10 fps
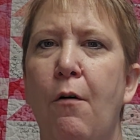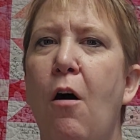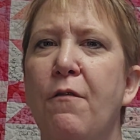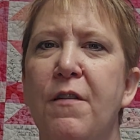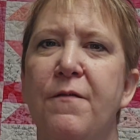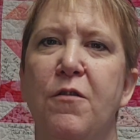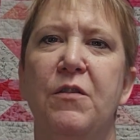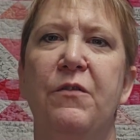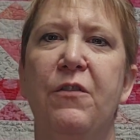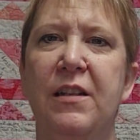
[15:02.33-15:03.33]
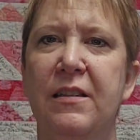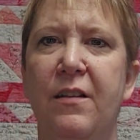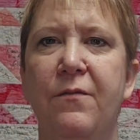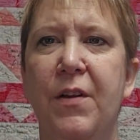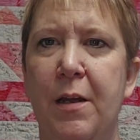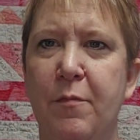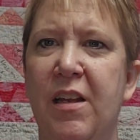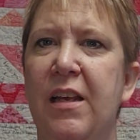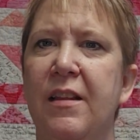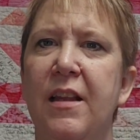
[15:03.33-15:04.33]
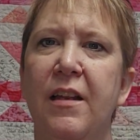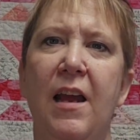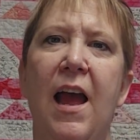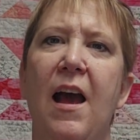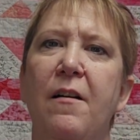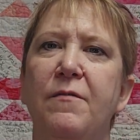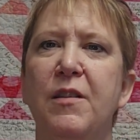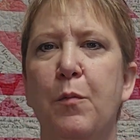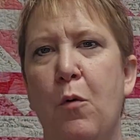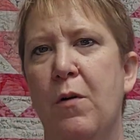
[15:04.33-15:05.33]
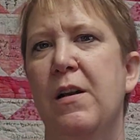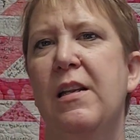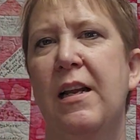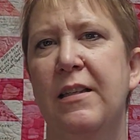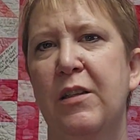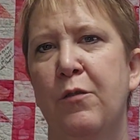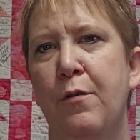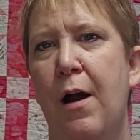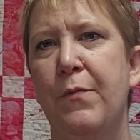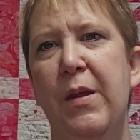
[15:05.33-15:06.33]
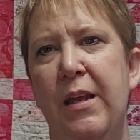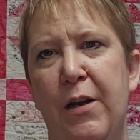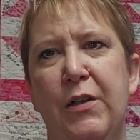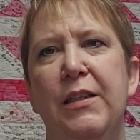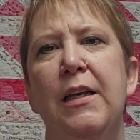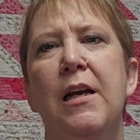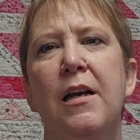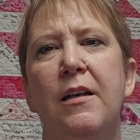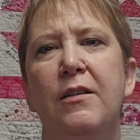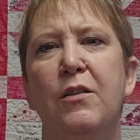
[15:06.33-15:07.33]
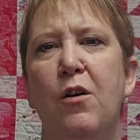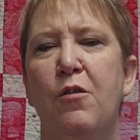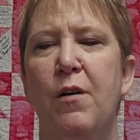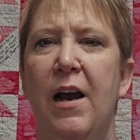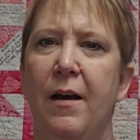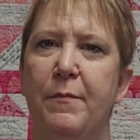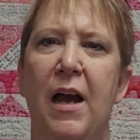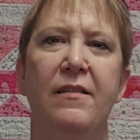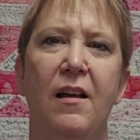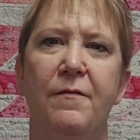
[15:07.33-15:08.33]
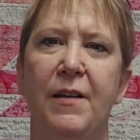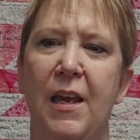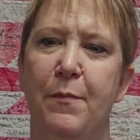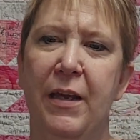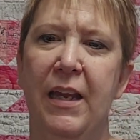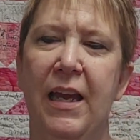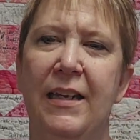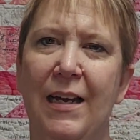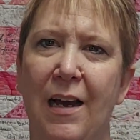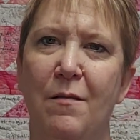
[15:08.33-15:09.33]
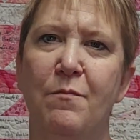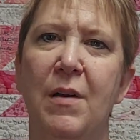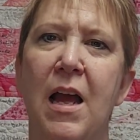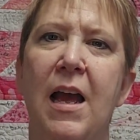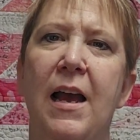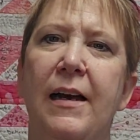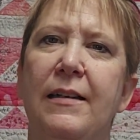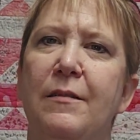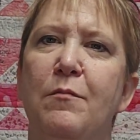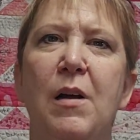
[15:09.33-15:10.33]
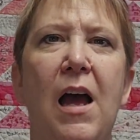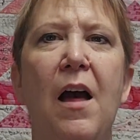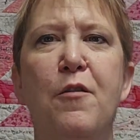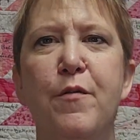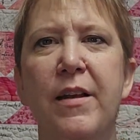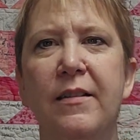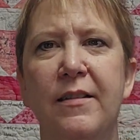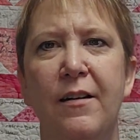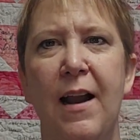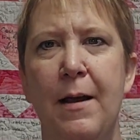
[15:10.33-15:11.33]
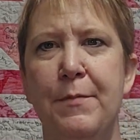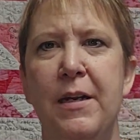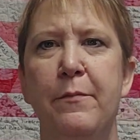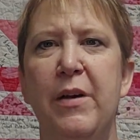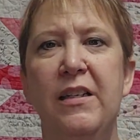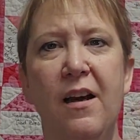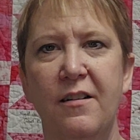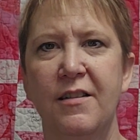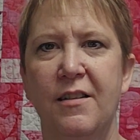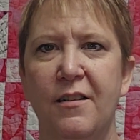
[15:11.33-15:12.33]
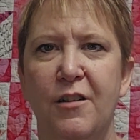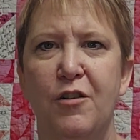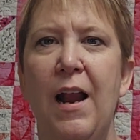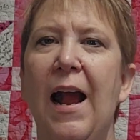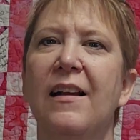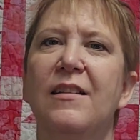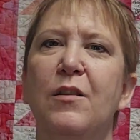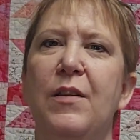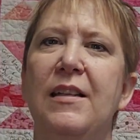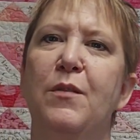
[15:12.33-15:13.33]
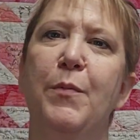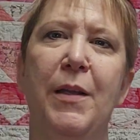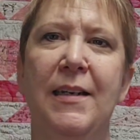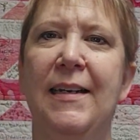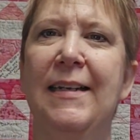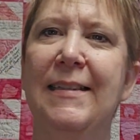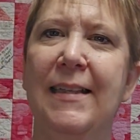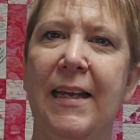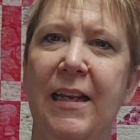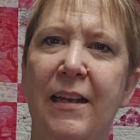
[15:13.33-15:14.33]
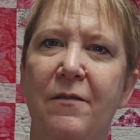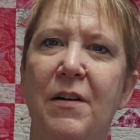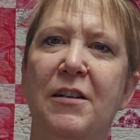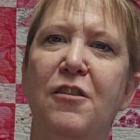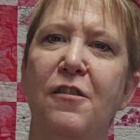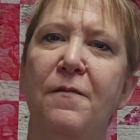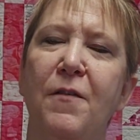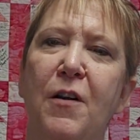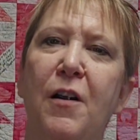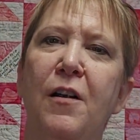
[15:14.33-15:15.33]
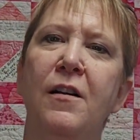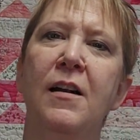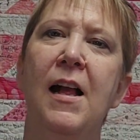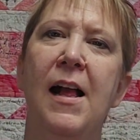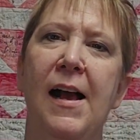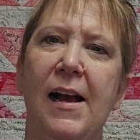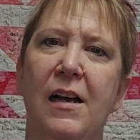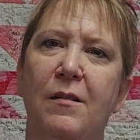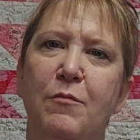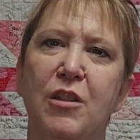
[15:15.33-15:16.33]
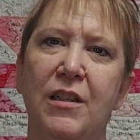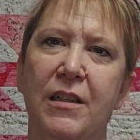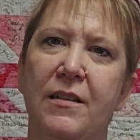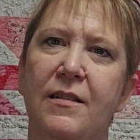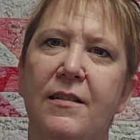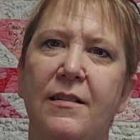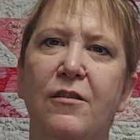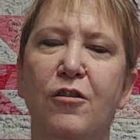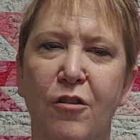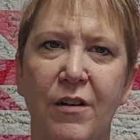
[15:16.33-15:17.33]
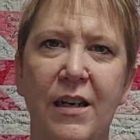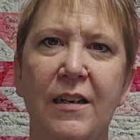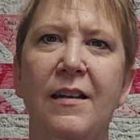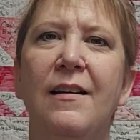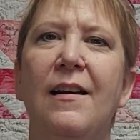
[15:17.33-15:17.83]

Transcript: all of those friends and family that have supported us throughout the years. So I love keeping it up. Other things that are happening, my daughter started track, so that's been an exciting adventure for her. She is learning